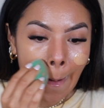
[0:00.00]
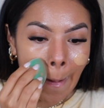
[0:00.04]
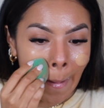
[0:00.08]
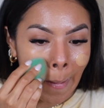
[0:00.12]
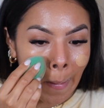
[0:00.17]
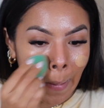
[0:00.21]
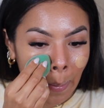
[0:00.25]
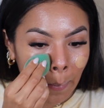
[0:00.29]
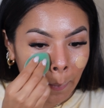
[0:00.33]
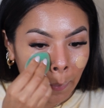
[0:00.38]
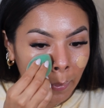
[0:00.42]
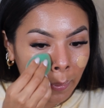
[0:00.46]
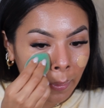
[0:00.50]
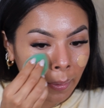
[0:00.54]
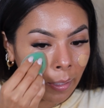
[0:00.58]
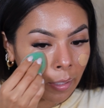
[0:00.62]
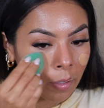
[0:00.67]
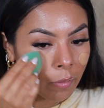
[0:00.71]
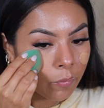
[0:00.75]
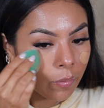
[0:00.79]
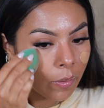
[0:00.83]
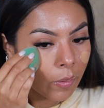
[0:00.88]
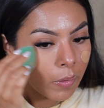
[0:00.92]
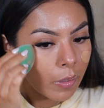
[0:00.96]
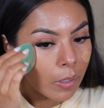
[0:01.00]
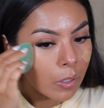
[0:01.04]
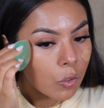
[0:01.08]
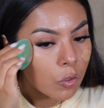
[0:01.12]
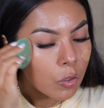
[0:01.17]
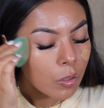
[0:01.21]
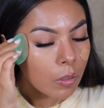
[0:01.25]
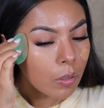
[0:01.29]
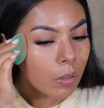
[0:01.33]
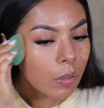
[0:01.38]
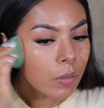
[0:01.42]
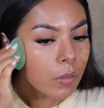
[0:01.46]
And apply
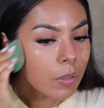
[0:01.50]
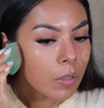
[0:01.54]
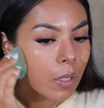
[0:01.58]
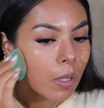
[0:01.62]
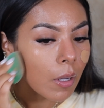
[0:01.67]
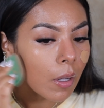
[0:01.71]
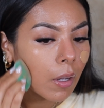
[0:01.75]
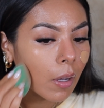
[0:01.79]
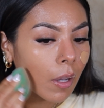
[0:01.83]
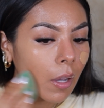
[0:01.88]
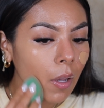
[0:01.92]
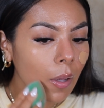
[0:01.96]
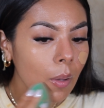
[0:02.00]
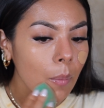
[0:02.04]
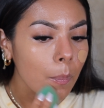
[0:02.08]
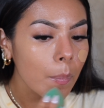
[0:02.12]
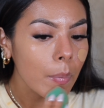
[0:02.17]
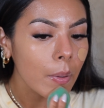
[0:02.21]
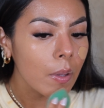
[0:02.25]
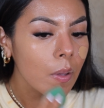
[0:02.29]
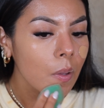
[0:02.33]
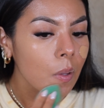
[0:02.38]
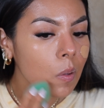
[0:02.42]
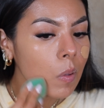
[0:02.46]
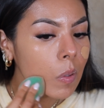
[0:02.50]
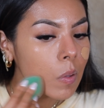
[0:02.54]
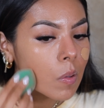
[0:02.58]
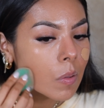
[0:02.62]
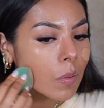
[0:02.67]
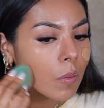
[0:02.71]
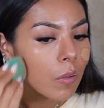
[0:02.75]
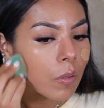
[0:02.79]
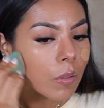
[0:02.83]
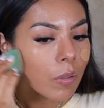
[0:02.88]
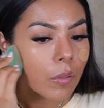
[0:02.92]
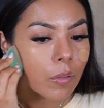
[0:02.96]
foundation on top.
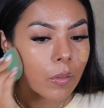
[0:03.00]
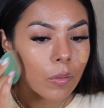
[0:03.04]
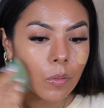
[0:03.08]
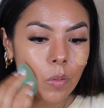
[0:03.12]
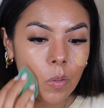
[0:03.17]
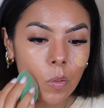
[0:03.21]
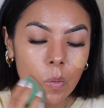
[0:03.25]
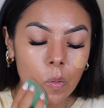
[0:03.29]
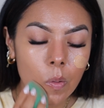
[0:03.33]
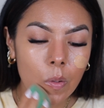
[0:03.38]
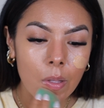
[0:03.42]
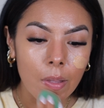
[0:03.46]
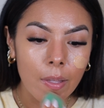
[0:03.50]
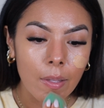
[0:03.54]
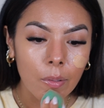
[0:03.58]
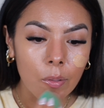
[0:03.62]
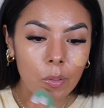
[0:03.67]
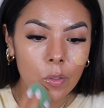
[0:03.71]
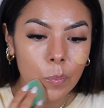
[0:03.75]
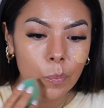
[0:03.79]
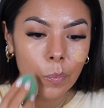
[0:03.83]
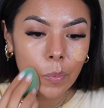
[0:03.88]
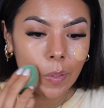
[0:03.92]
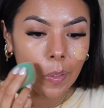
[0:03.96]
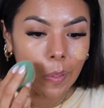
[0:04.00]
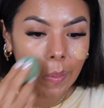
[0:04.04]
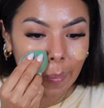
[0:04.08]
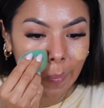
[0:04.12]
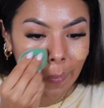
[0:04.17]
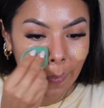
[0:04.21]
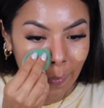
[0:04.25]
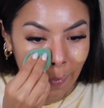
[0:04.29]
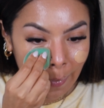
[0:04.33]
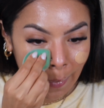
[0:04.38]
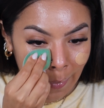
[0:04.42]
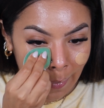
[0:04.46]
Ooh, that looks
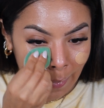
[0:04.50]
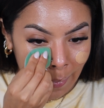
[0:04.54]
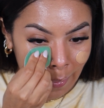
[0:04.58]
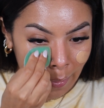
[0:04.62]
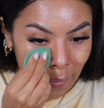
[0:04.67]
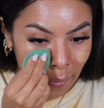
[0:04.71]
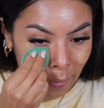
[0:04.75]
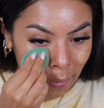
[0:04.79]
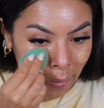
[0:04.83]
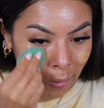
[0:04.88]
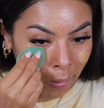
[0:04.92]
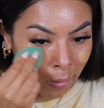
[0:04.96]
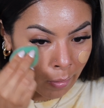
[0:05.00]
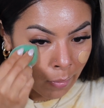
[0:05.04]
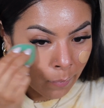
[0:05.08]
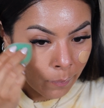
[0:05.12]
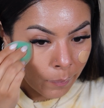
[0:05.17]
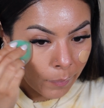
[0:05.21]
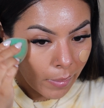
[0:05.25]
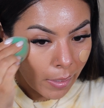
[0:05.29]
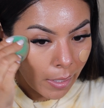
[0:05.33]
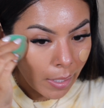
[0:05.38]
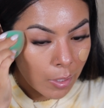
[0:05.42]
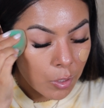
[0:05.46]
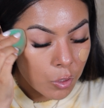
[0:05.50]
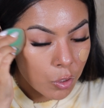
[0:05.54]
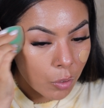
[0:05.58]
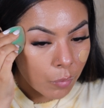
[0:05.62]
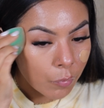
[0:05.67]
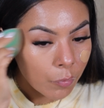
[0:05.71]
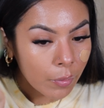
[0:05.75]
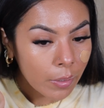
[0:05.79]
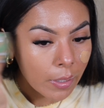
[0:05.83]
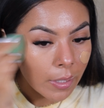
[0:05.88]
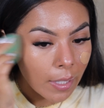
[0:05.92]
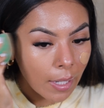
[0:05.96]
pretty. And
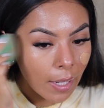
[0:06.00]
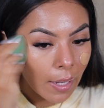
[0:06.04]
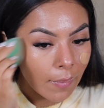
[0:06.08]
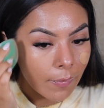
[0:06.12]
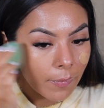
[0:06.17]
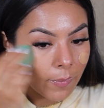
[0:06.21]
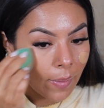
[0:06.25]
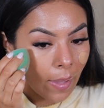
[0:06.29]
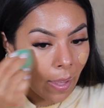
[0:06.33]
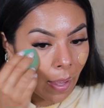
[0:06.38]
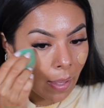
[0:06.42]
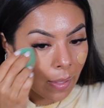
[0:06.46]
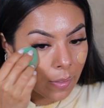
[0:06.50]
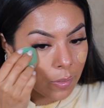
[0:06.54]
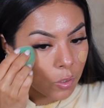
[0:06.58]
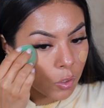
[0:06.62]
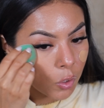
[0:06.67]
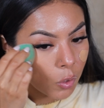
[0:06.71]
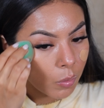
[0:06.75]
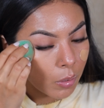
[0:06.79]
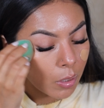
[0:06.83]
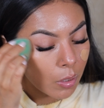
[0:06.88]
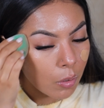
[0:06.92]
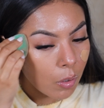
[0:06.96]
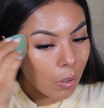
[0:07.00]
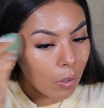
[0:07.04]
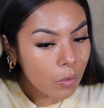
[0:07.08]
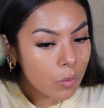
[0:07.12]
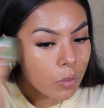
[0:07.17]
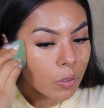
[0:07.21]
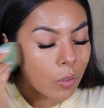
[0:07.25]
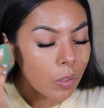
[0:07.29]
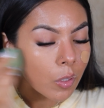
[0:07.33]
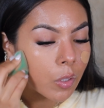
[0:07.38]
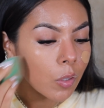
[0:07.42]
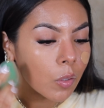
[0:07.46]
don't forget that you can
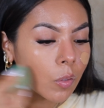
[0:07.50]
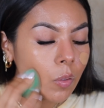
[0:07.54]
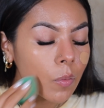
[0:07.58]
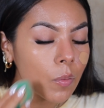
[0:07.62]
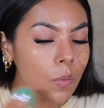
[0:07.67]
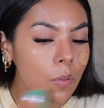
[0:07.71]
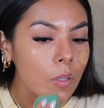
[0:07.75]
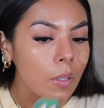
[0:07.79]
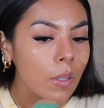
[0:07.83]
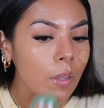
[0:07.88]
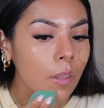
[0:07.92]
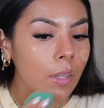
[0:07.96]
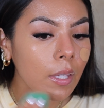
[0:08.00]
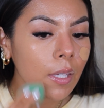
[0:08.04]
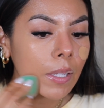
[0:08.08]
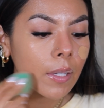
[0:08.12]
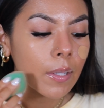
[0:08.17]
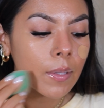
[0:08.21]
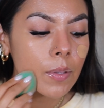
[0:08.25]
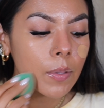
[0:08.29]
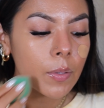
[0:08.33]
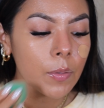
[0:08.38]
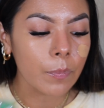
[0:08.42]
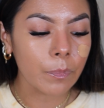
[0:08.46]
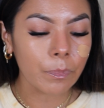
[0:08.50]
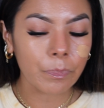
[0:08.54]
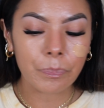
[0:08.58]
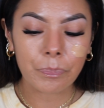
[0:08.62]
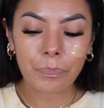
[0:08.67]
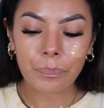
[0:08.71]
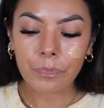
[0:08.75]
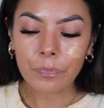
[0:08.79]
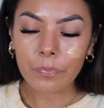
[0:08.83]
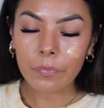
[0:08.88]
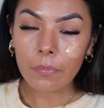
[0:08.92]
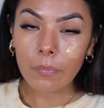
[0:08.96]
also use these
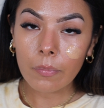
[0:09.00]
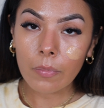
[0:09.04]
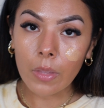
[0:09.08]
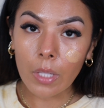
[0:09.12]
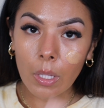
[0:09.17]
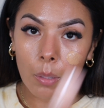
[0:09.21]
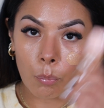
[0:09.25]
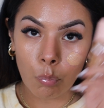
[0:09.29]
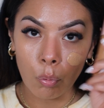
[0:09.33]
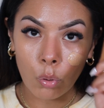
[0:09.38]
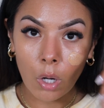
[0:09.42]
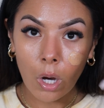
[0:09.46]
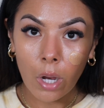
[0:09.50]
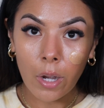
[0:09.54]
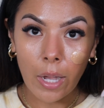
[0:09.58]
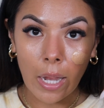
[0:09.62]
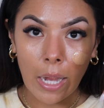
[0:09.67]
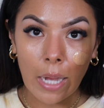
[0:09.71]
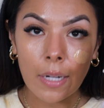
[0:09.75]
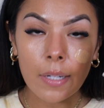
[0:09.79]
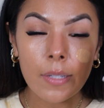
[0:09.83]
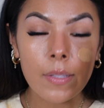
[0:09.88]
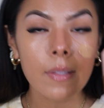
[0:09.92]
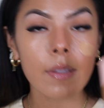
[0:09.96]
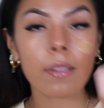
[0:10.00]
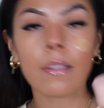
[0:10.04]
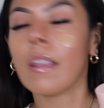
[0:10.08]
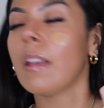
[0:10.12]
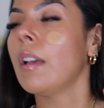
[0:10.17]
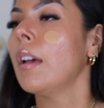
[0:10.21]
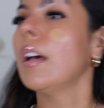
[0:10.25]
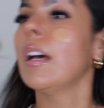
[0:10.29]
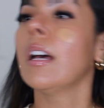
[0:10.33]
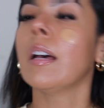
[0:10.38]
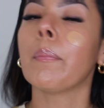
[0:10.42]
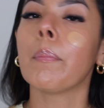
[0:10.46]
products
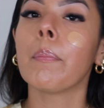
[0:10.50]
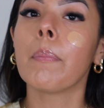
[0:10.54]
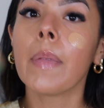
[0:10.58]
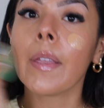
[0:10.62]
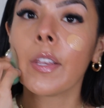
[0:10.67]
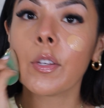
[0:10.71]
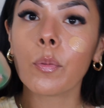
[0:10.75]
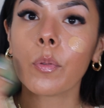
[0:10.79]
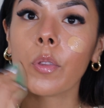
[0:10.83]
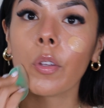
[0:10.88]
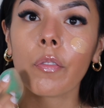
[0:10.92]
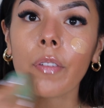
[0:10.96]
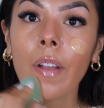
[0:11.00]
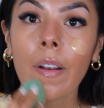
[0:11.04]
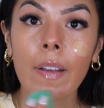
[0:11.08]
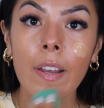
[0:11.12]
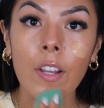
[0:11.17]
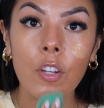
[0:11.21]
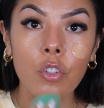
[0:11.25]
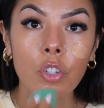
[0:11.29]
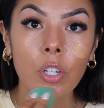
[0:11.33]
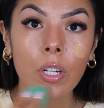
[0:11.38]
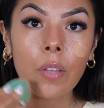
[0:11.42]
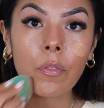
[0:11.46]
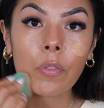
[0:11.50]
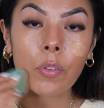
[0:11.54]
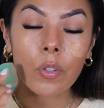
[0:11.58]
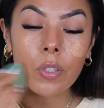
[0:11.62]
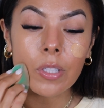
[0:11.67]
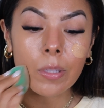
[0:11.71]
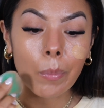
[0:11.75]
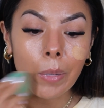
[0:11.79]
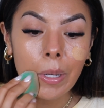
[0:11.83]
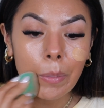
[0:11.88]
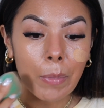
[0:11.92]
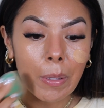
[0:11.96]
um, mixed with your foundation. If you're
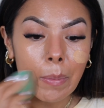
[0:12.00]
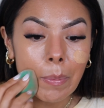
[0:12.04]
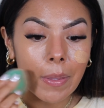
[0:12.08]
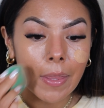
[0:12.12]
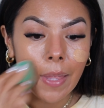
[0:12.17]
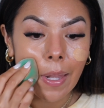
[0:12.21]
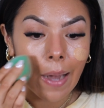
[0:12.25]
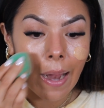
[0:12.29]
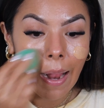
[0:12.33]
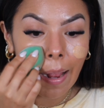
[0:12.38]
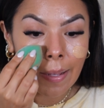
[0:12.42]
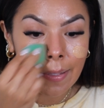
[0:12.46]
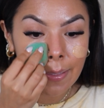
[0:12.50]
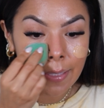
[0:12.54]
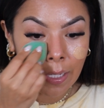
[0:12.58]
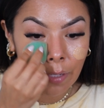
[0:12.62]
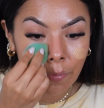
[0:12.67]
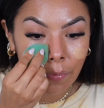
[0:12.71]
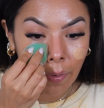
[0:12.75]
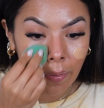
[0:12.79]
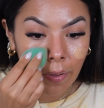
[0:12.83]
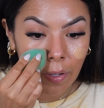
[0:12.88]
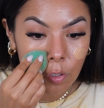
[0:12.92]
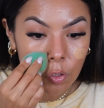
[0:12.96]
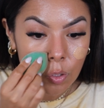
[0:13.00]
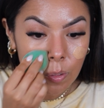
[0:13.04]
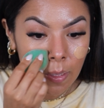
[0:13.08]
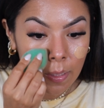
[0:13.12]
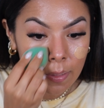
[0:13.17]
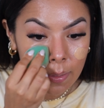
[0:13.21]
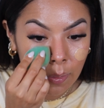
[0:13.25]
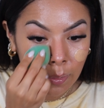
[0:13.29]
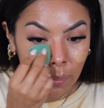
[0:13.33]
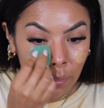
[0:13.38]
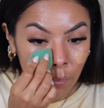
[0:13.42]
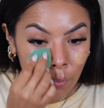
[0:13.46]
somebody maybe that has a foundation
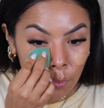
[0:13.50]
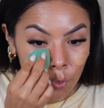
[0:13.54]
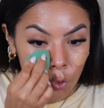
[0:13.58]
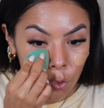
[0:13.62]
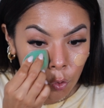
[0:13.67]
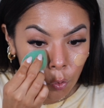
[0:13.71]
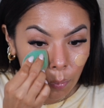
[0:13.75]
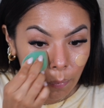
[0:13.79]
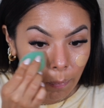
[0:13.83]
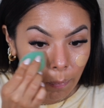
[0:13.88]
that's a little too